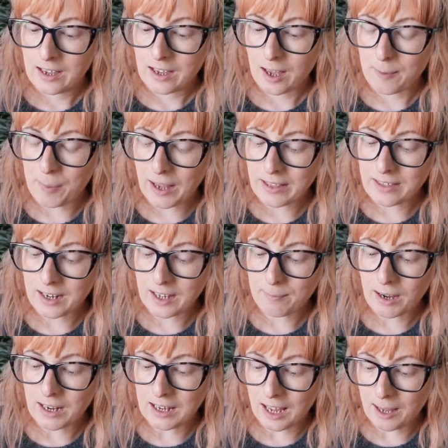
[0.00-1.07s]
Abandoning
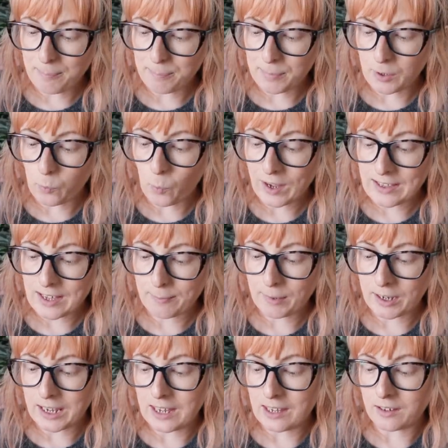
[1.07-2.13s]
my lamp and wetting
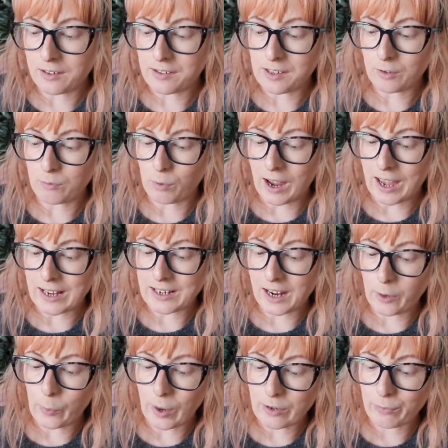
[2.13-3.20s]
my heels in red,
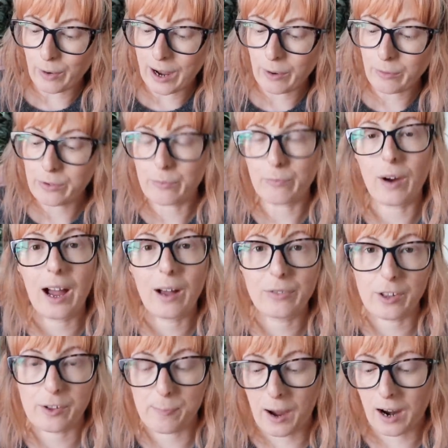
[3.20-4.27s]
I went round and round
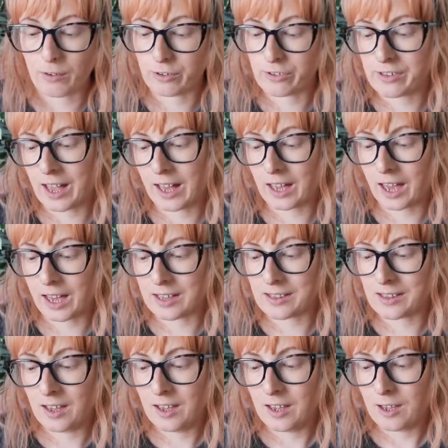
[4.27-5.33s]
the spiral
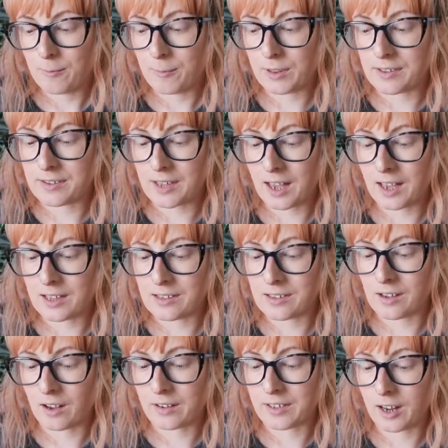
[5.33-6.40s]
staircase, but the stairs
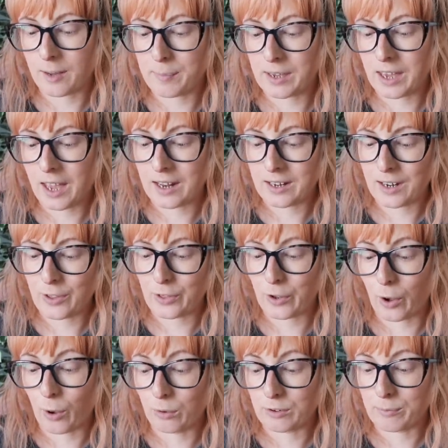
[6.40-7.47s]
started up again, and the
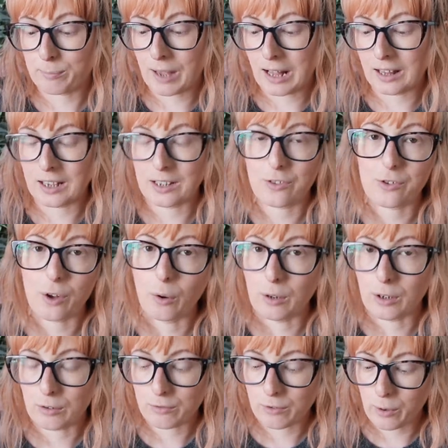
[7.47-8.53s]
golden bell I'd
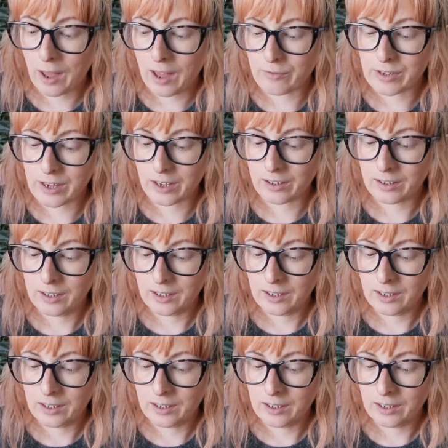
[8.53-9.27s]
stolen grew heavier.